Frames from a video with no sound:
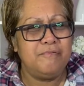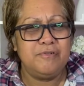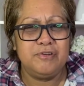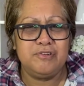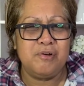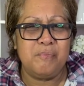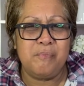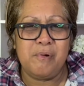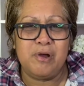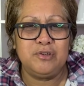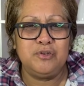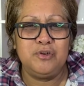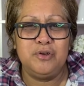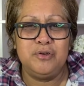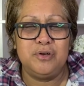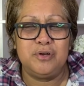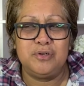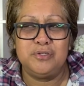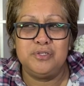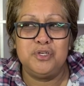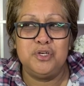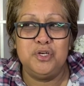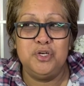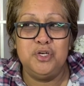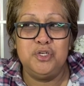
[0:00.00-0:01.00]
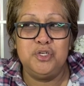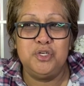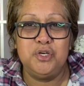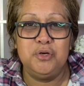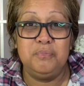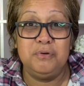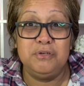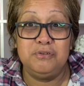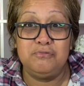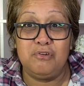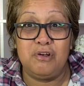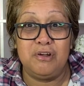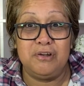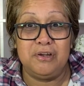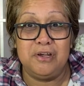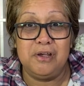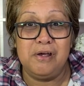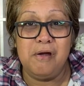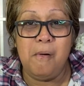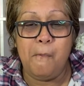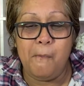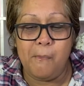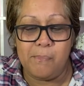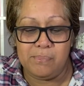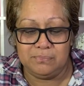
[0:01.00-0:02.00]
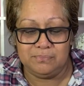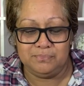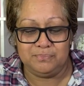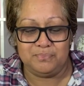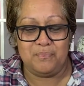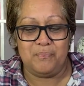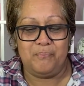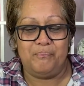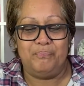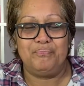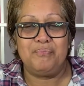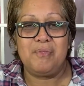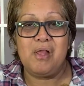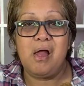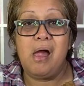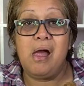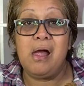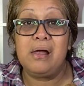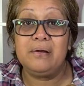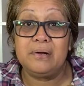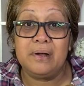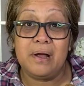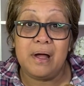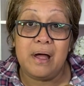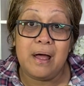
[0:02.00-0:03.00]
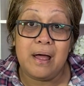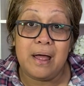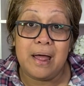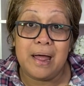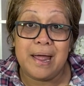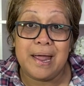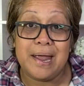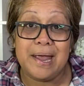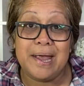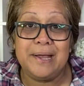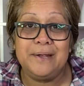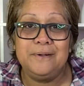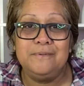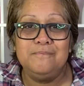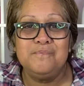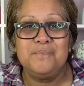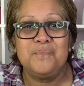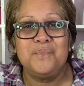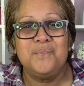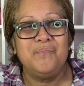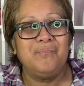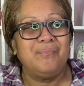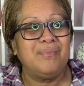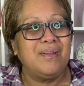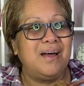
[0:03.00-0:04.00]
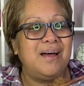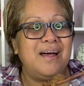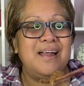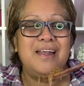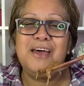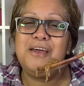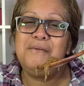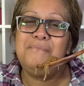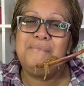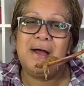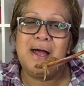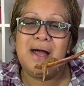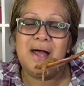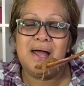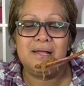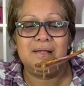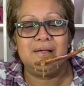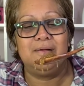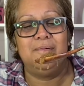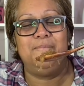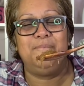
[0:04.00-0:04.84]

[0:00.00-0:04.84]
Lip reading: time I turn on to YouTube, he's right there. Like, hi. Hello, Mark.